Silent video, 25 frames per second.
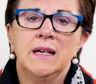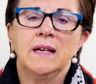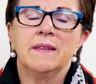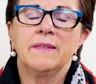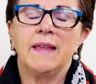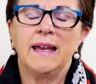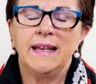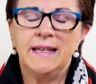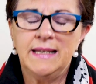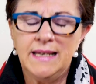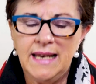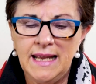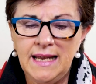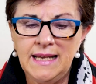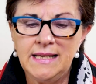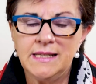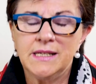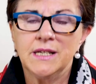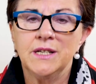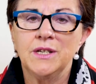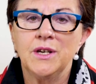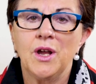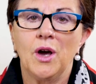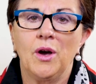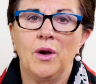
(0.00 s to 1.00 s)
They need
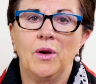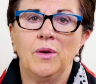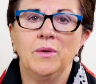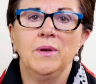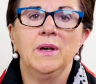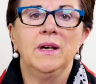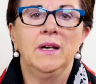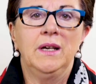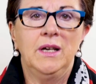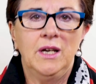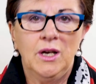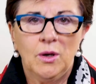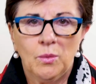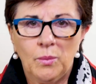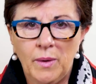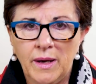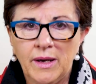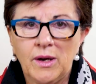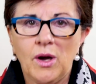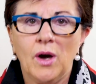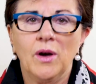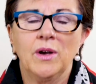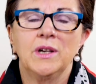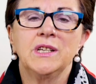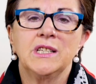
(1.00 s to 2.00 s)
to know we're
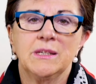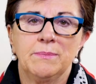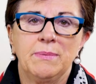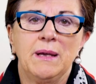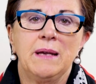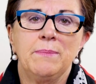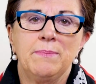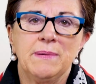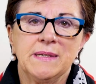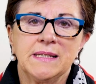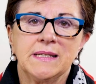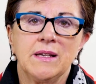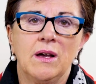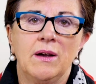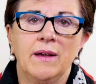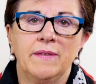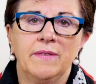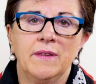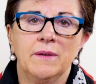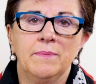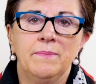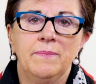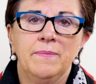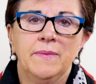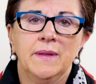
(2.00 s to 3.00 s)
going to be beside
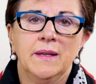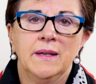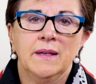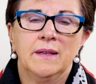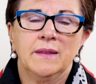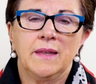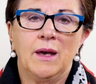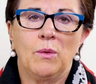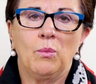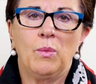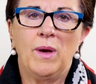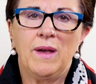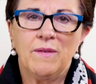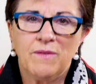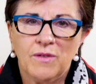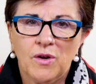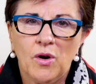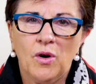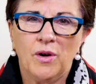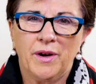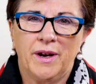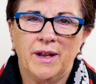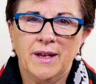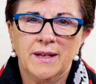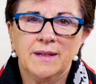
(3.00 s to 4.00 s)
them, that we've
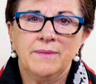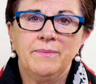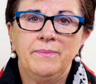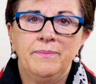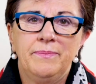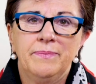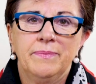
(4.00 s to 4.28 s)
got it.